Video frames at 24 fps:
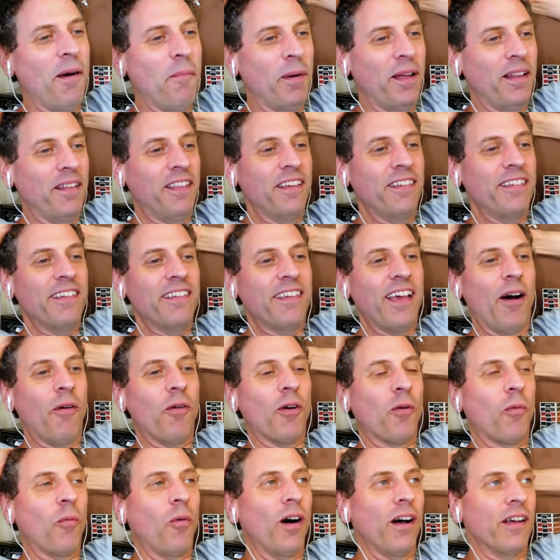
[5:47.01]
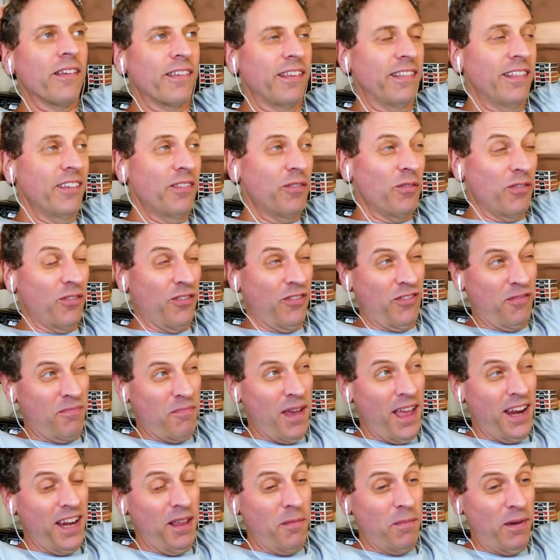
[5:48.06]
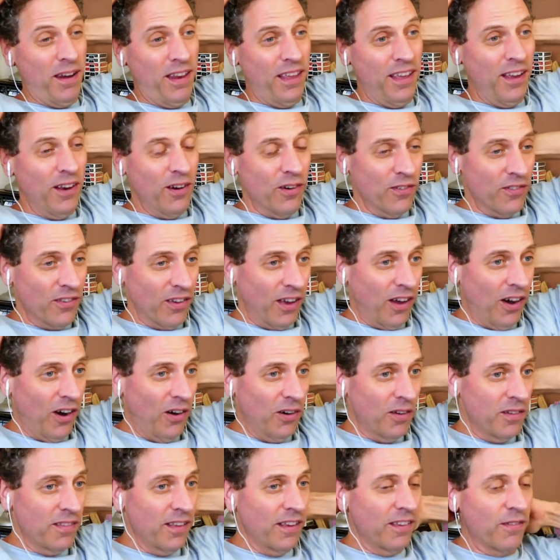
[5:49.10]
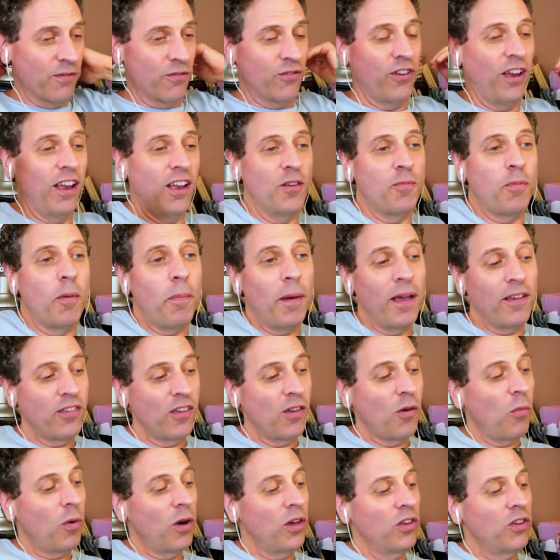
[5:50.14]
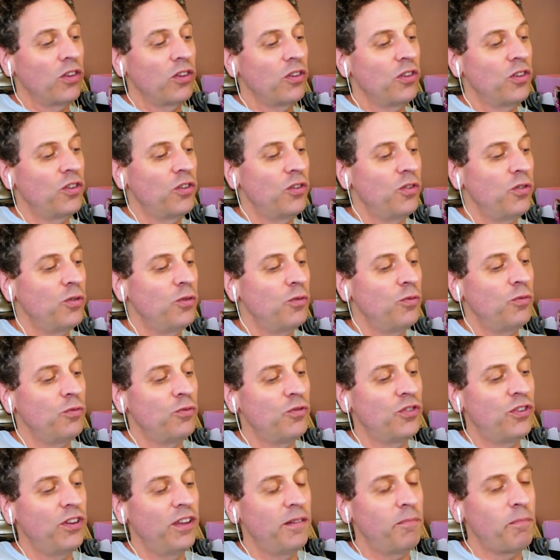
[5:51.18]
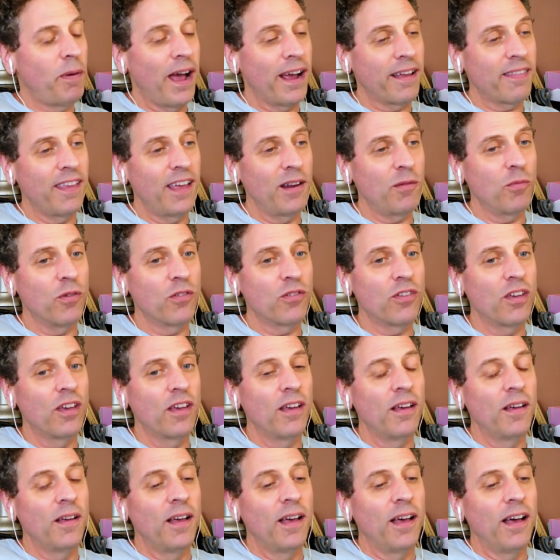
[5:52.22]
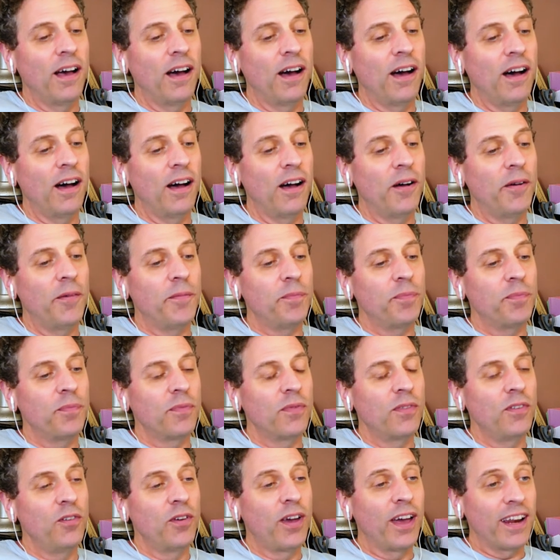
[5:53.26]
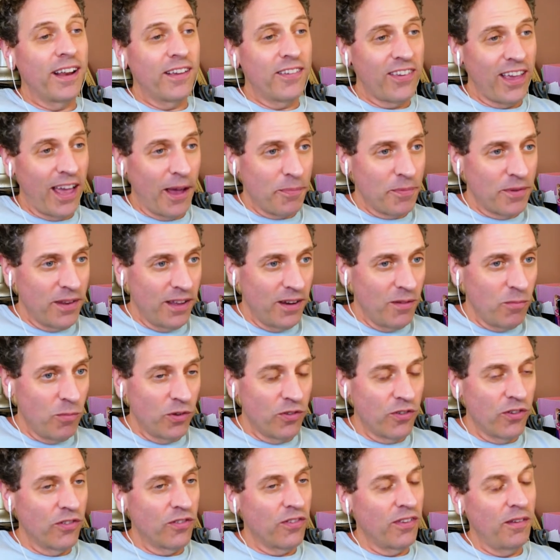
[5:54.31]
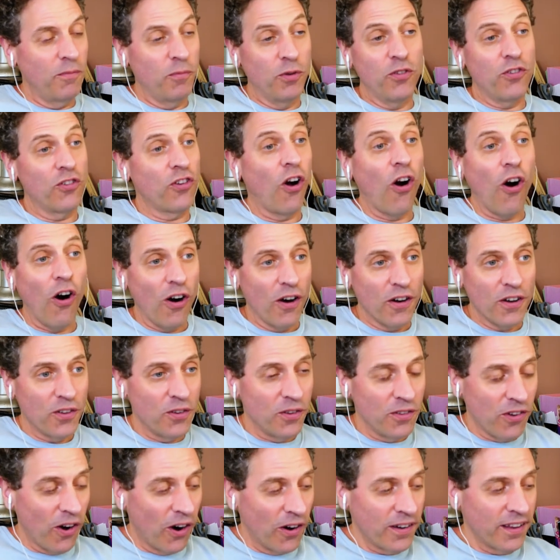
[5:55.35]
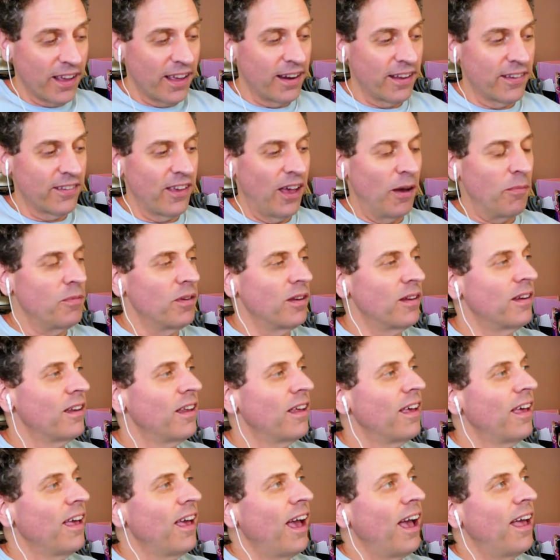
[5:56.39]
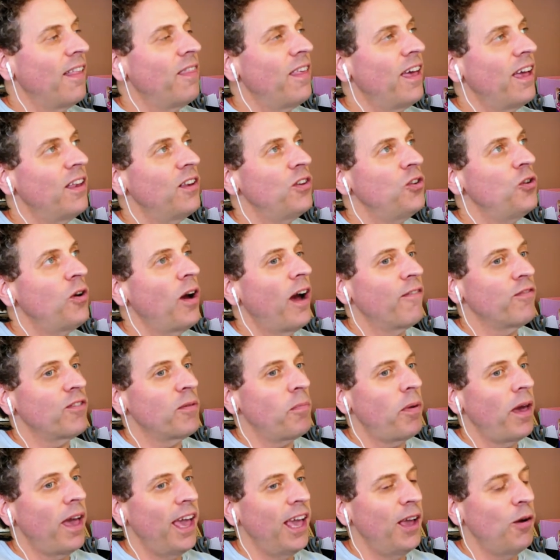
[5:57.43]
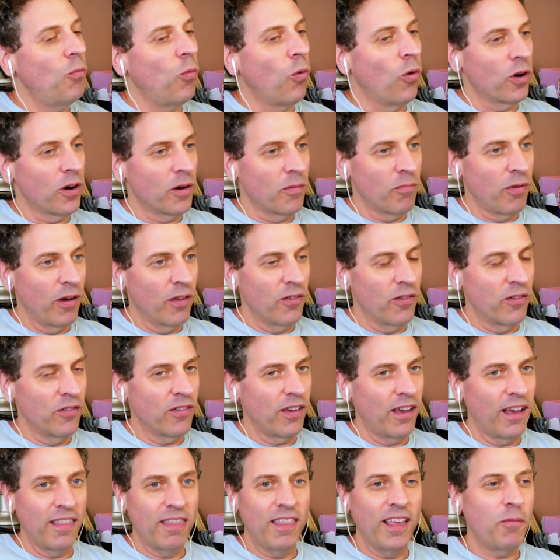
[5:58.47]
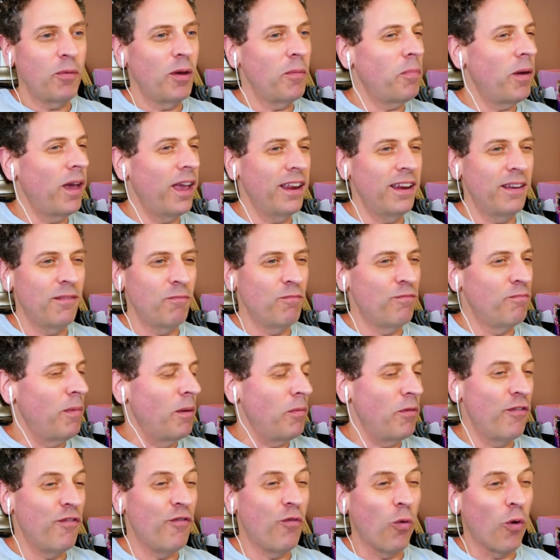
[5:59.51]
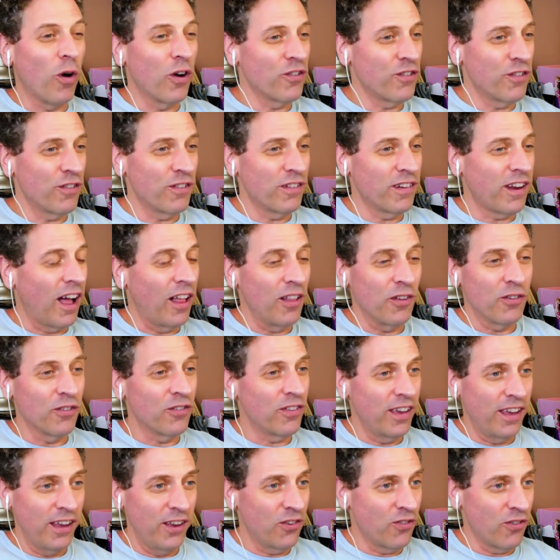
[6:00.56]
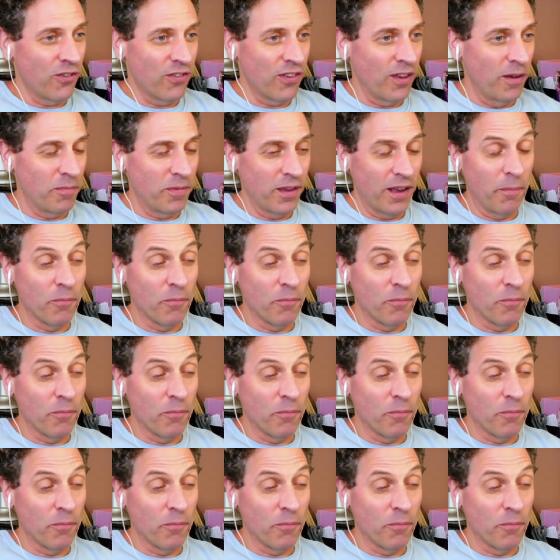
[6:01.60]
But this is how it was. And this was many, many years ago, and things have changed. But basically what you did back then was you get accepted, which is hard. It's hard to get accepted. And then you have to pay Warner Brothers. I think we paid maybe $400 each or something.